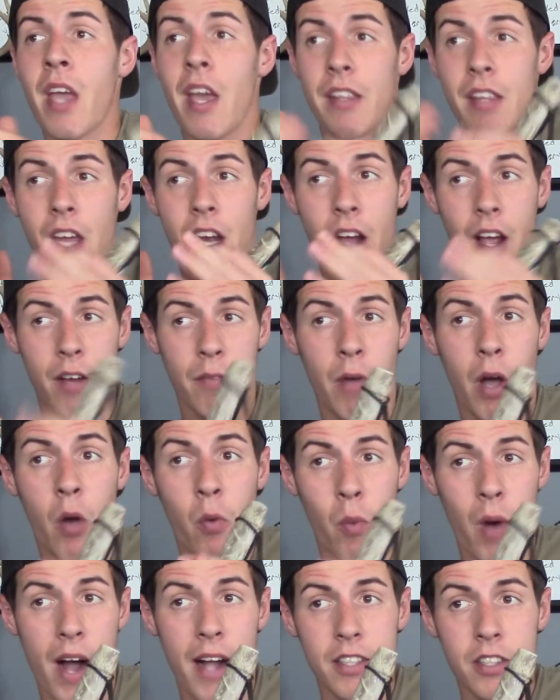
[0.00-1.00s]
And then I
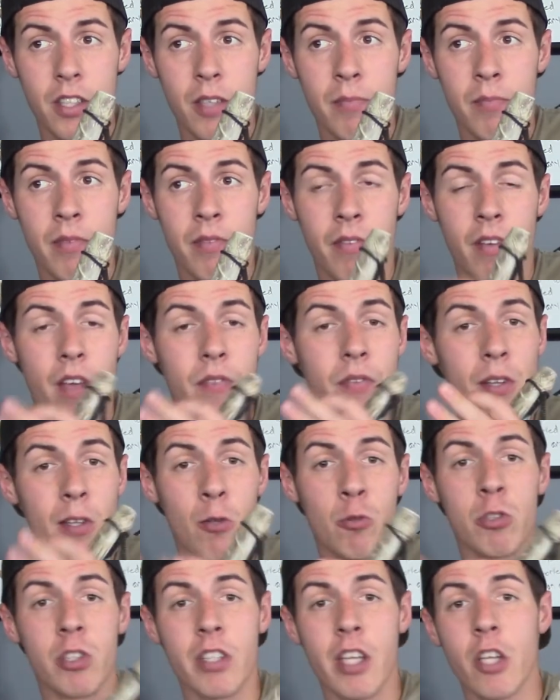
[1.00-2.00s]
watch him. If he
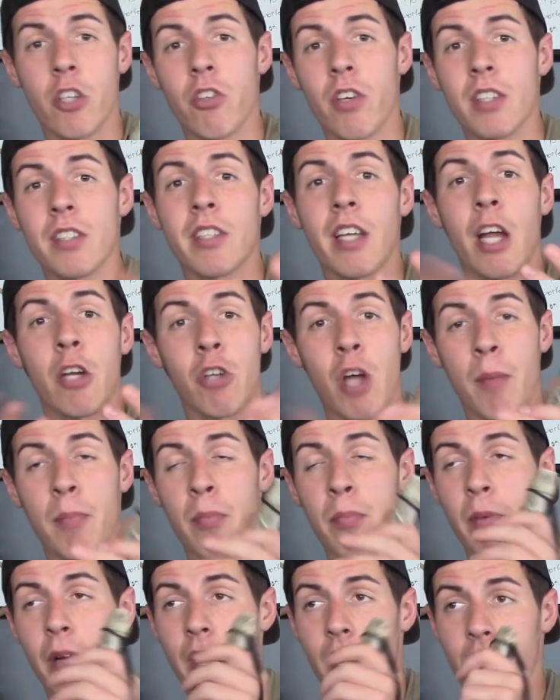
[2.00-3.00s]
loses interest, then I drop
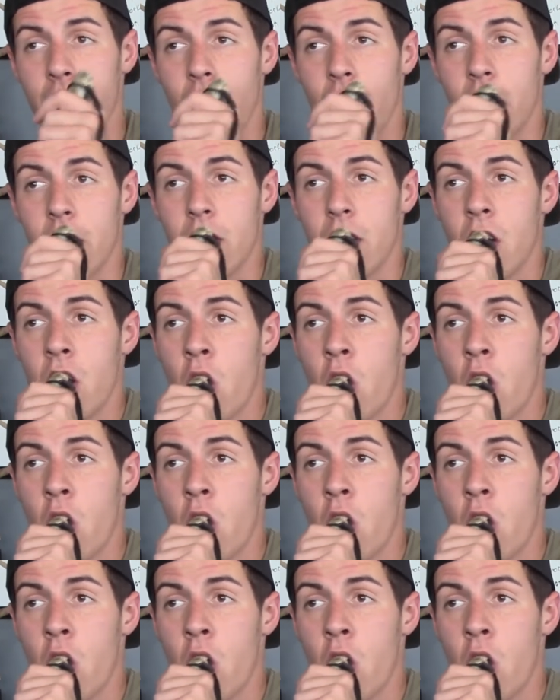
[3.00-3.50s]
a breeding grunt.